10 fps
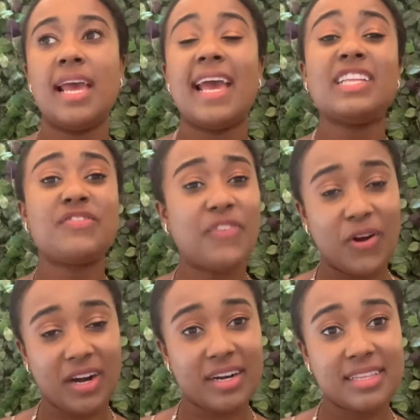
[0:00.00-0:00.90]
It's
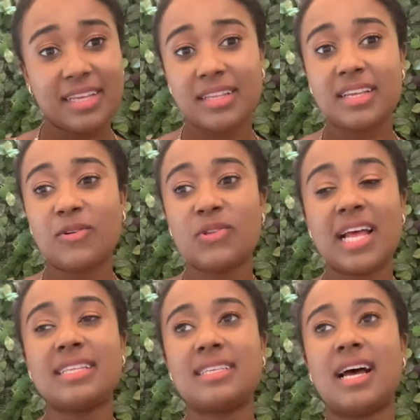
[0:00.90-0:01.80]
far.
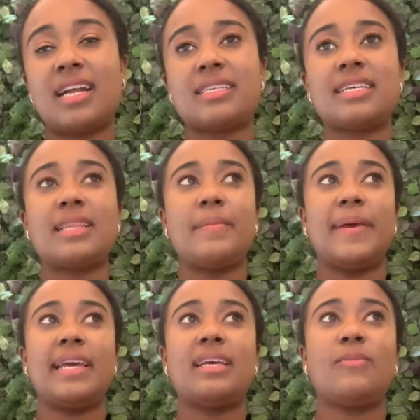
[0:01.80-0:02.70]
That's honestly the
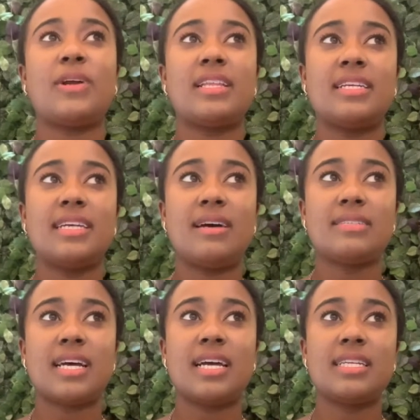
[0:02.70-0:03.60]
big one of the
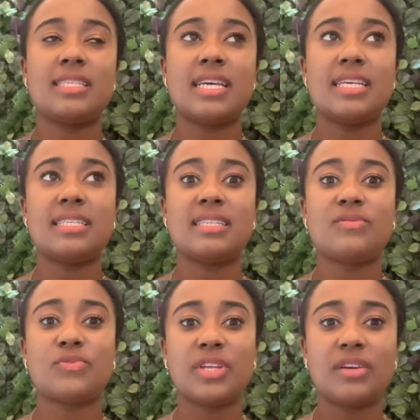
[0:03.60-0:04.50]
downsides is it's
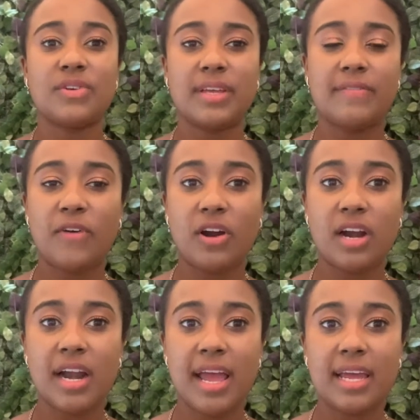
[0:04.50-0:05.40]
really, really
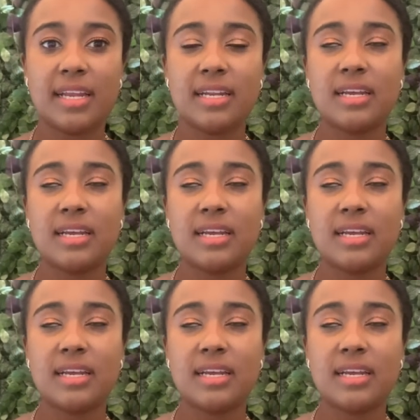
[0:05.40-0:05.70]
far. And